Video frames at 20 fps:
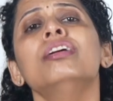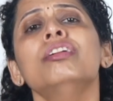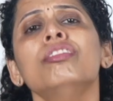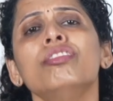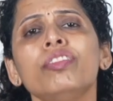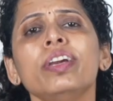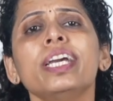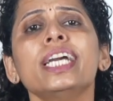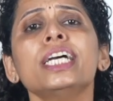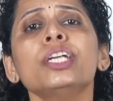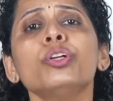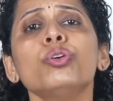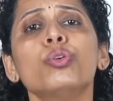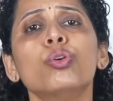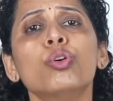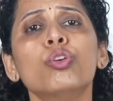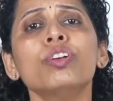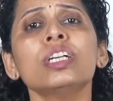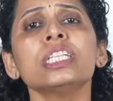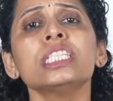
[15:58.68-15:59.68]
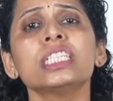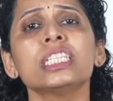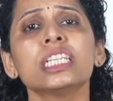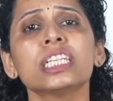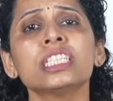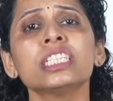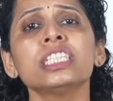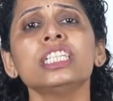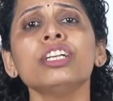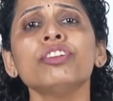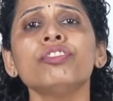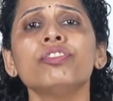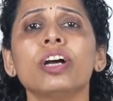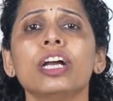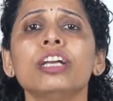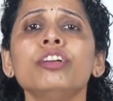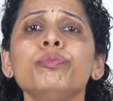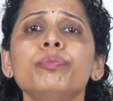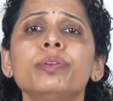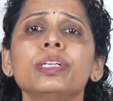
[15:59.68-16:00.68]
where over
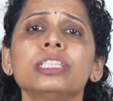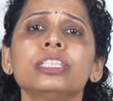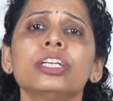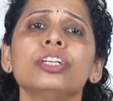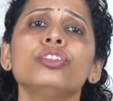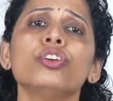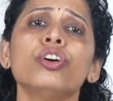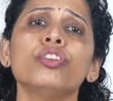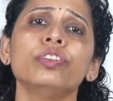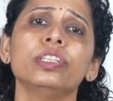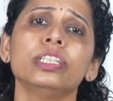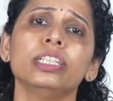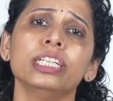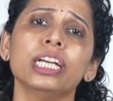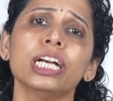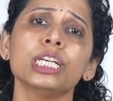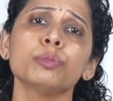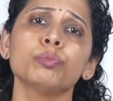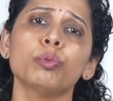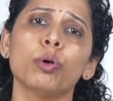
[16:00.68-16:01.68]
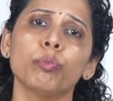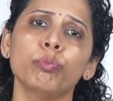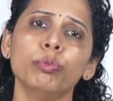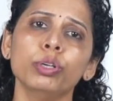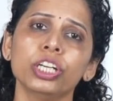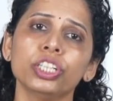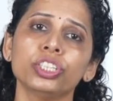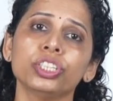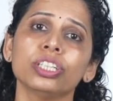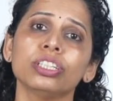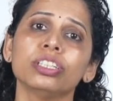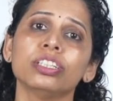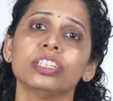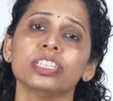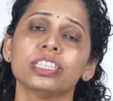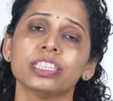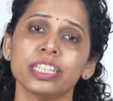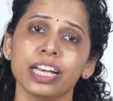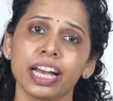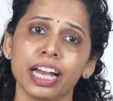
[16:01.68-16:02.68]
65% of India's population
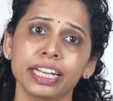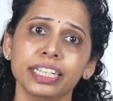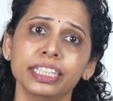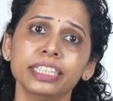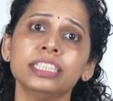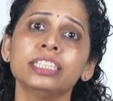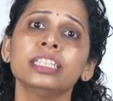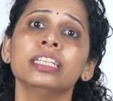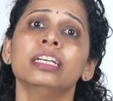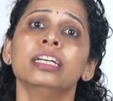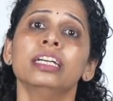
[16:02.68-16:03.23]
resides